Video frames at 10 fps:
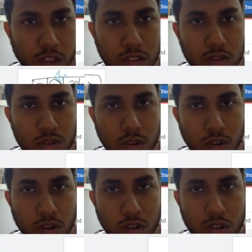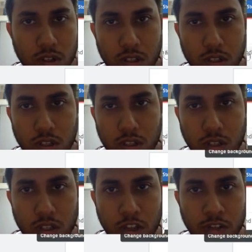So
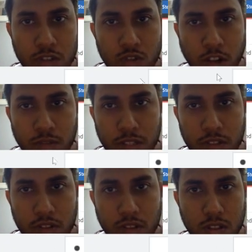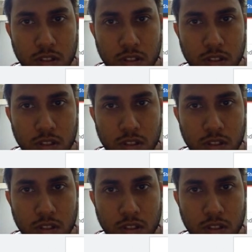if we solve this,